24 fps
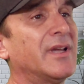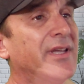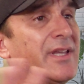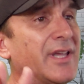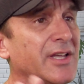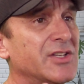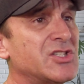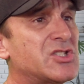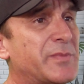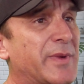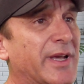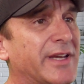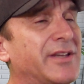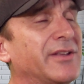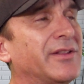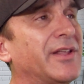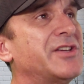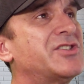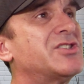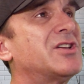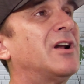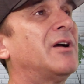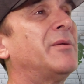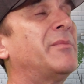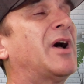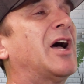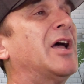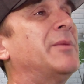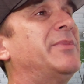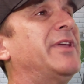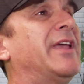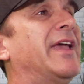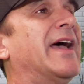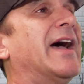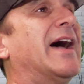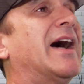Again, speculation on
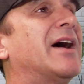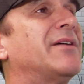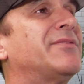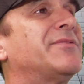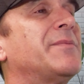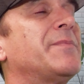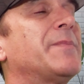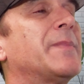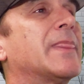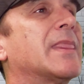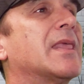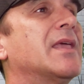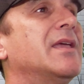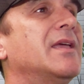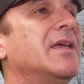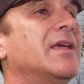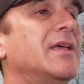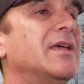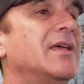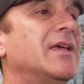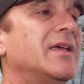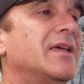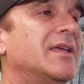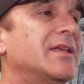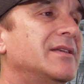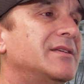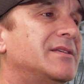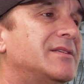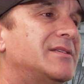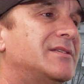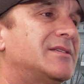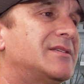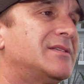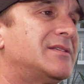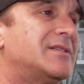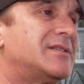my behalf.
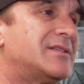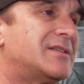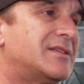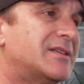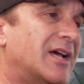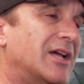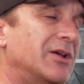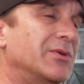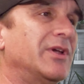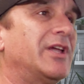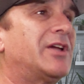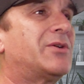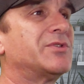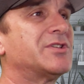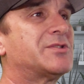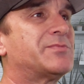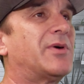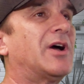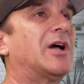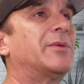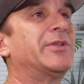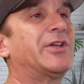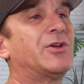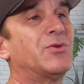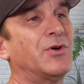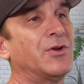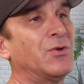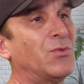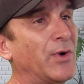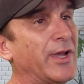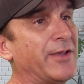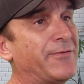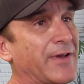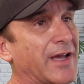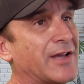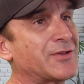Tyreek was probably
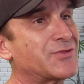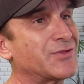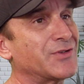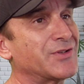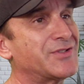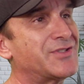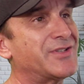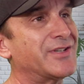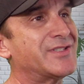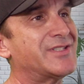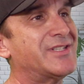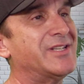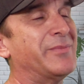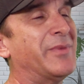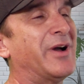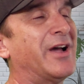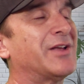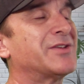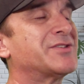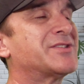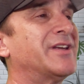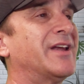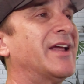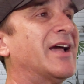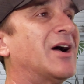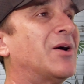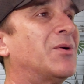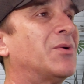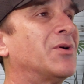going way faster than 60 miles an